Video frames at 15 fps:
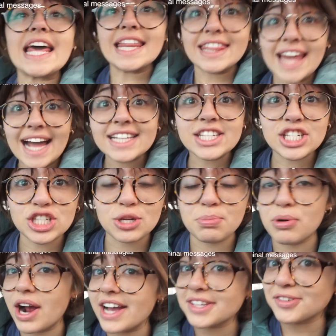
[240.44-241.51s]
That's a
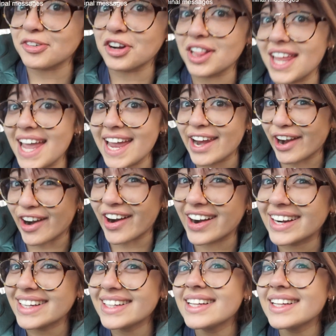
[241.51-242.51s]
surprise for later.